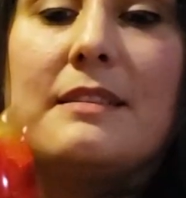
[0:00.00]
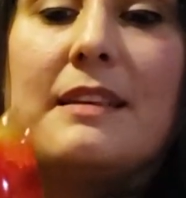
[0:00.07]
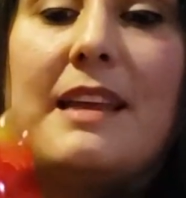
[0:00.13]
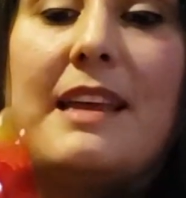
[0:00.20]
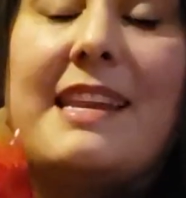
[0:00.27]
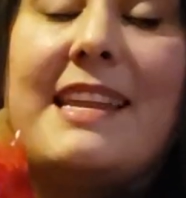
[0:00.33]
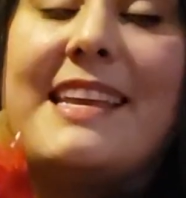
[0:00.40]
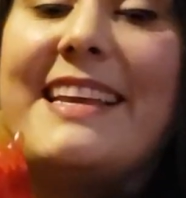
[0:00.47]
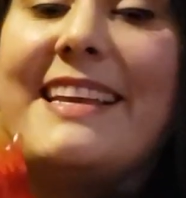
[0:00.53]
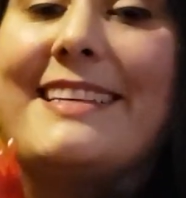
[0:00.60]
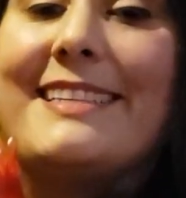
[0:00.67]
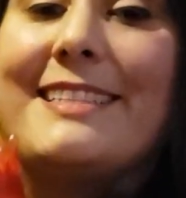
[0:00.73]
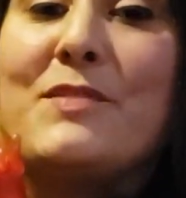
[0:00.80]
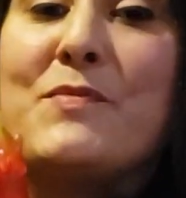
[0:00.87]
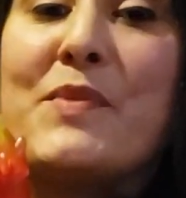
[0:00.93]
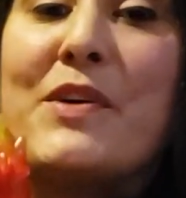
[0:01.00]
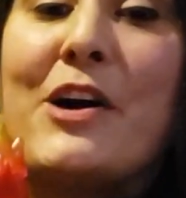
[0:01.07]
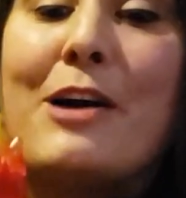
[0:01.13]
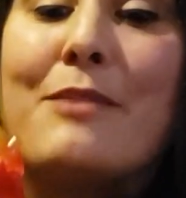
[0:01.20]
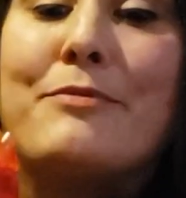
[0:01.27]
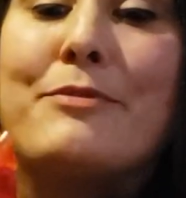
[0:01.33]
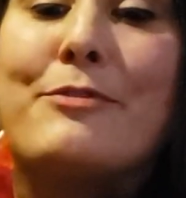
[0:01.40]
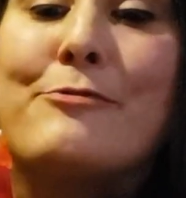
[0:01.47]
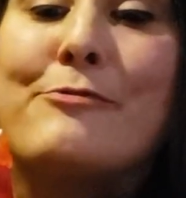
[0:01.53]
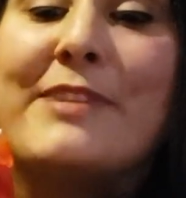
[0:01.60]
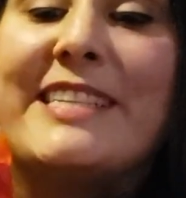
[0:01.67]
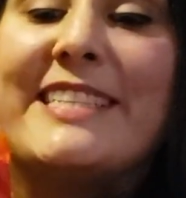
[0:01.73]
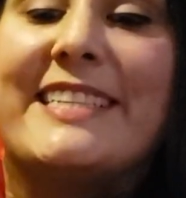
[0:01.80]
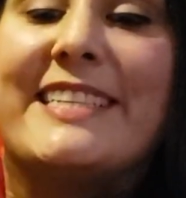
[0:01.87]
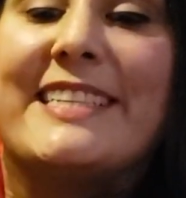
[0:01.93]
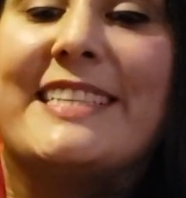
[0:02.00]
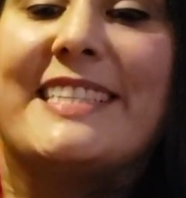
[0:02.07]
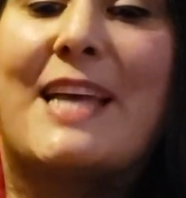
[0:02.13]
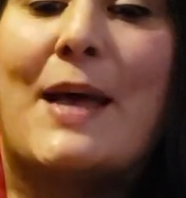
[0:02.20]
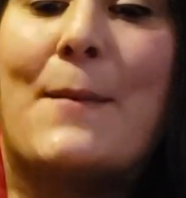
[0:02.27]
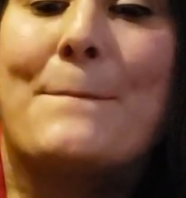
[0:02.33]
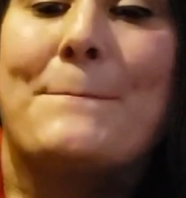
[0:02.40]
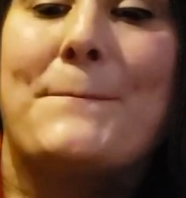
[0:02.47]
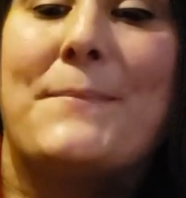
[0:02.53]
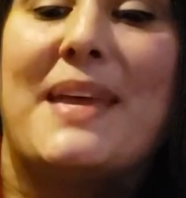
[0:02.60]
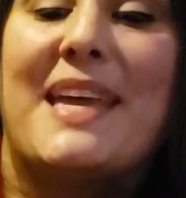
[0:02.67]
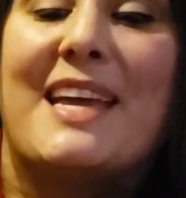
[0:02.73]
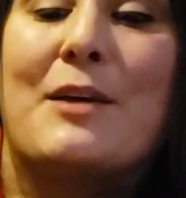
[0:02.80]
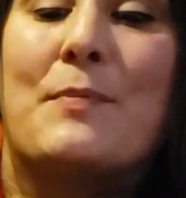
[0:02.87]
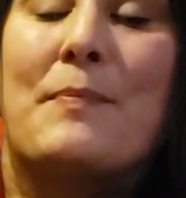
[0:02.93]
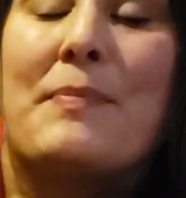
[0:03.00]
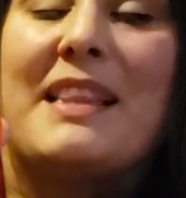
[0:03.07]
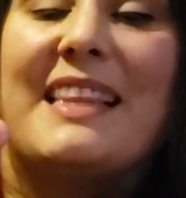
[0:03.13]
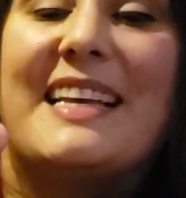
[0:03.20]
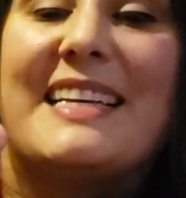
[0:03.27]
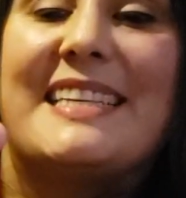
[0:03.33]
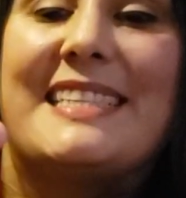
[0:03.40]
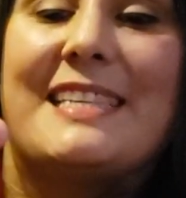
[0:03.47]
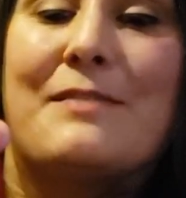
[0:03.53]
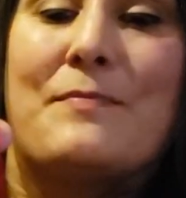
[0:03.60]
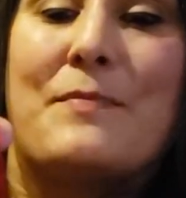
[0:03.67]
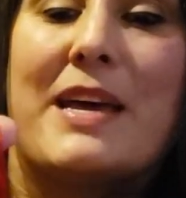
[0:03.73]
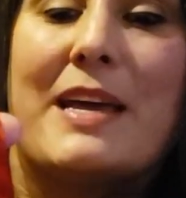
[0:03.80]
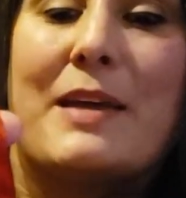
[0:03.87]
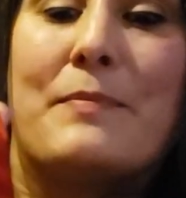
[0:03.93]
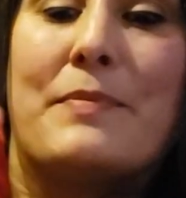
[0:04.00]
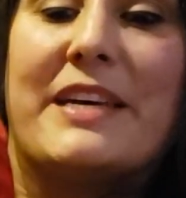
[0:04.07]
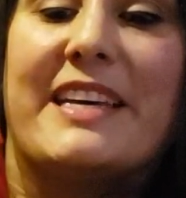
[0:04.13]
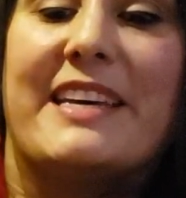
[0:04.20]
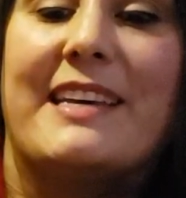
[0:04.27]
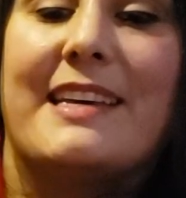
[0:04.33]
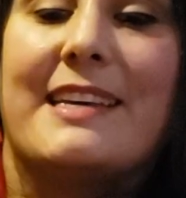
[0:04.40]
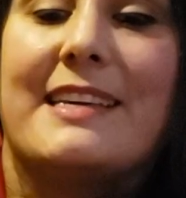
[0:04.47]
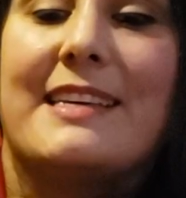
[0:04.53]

And he is the bobble, which is a big plus in my book.